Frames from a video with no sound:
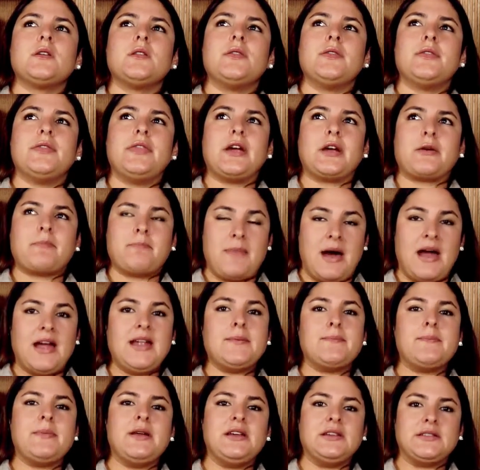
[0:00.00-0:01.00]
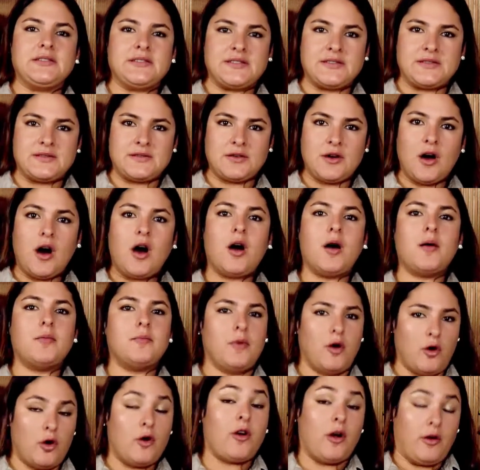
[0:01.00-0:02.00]
there might be
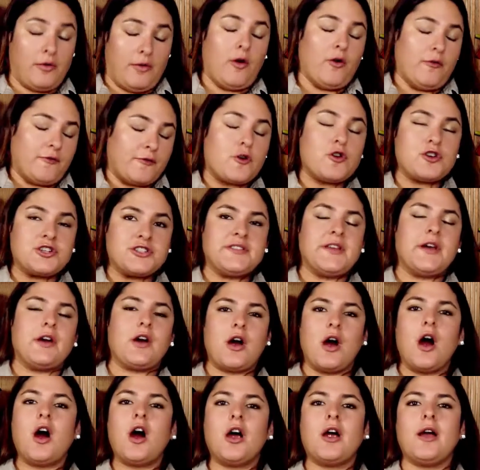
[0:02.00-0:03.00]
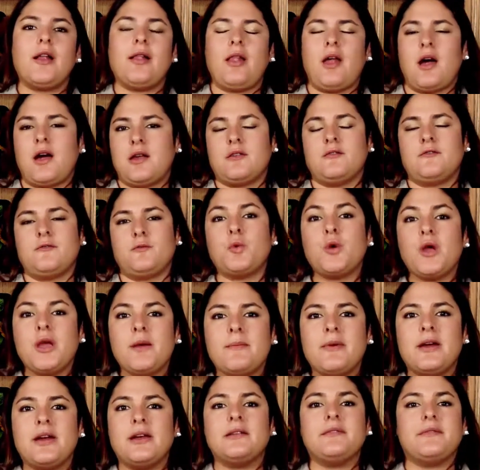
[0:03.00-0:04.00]
some, or of course there are a lot of
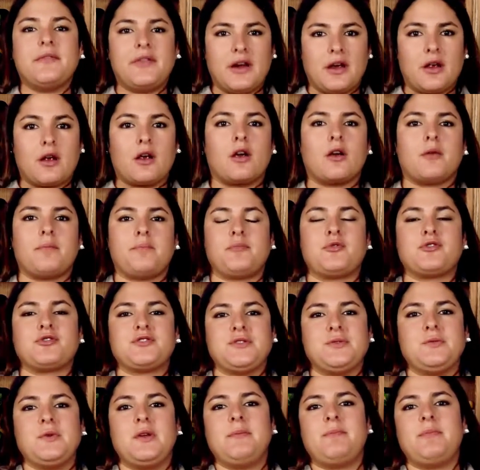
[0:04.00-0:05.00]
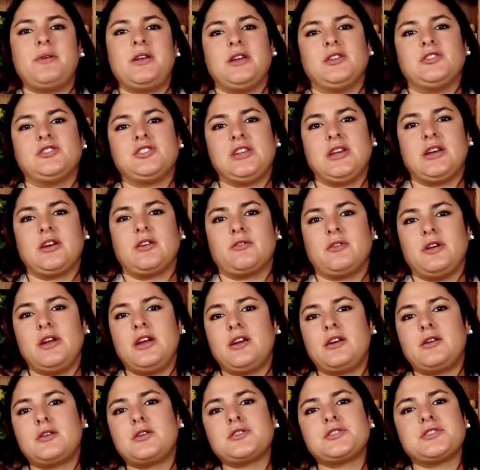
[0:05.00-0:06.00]
women that are pursuing PhD
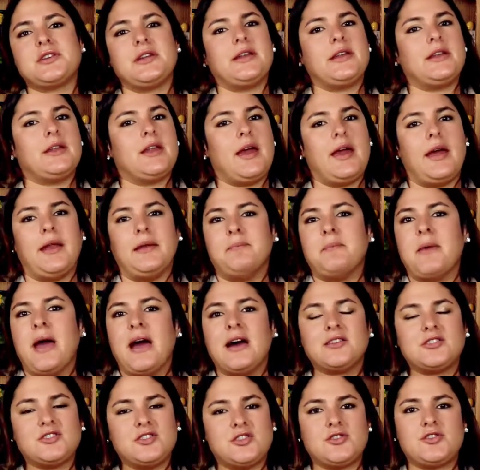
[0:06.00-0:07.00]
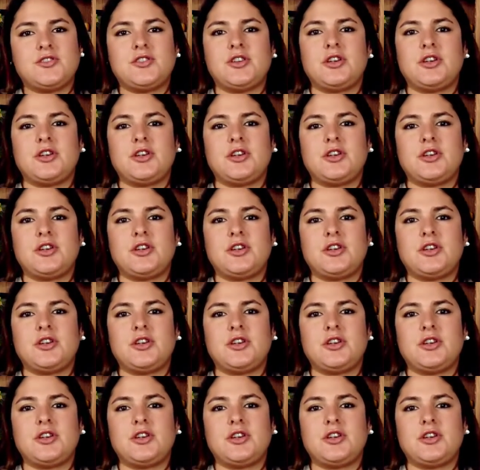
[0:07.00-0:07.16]
careers and master's